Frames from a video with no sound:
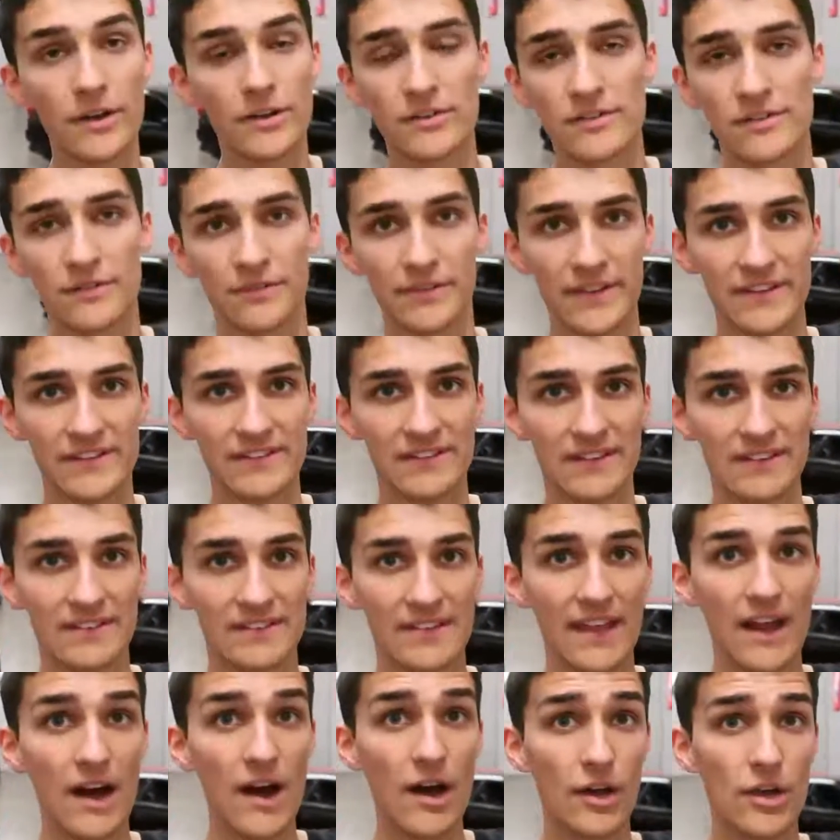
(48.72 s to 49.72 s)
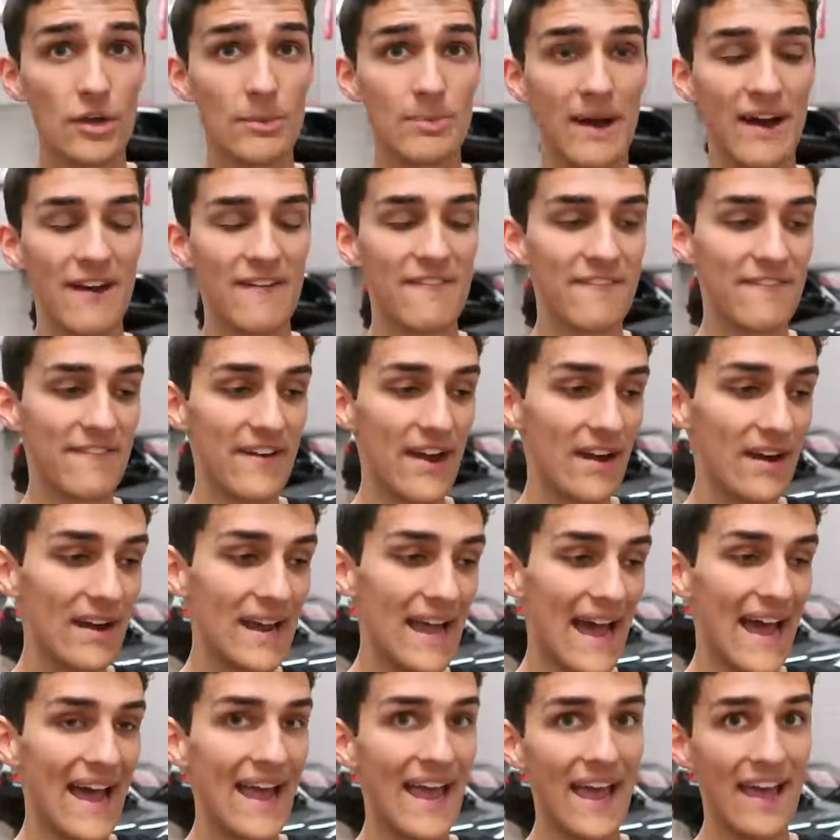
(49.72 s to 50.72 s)
hundreds of listings that occupy very
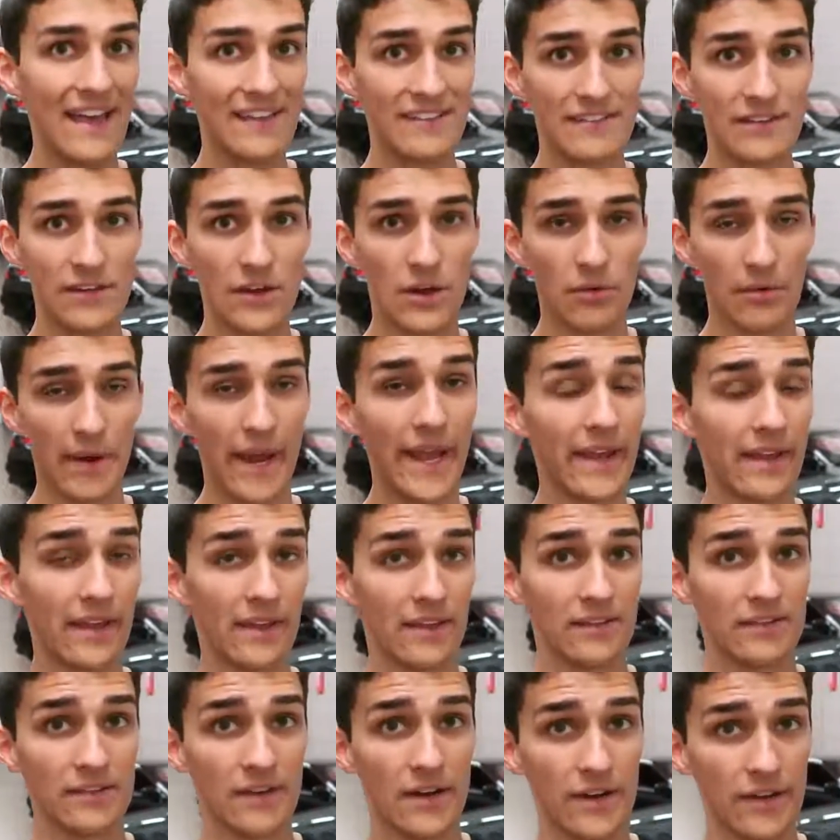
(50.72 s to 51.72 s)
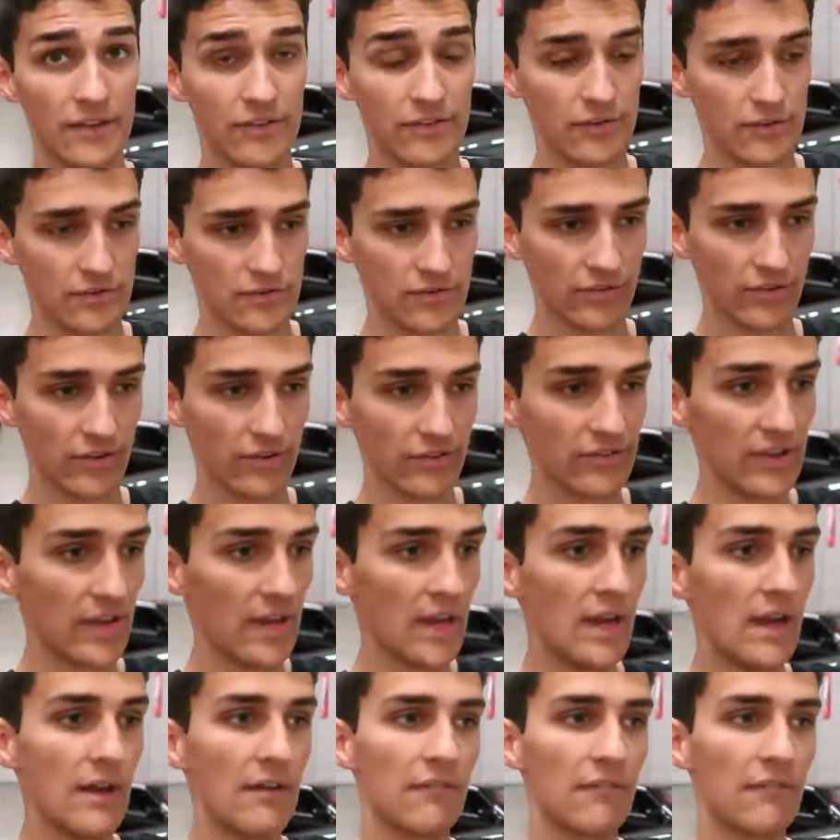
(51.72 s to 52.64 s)
high SEO rankings on search results.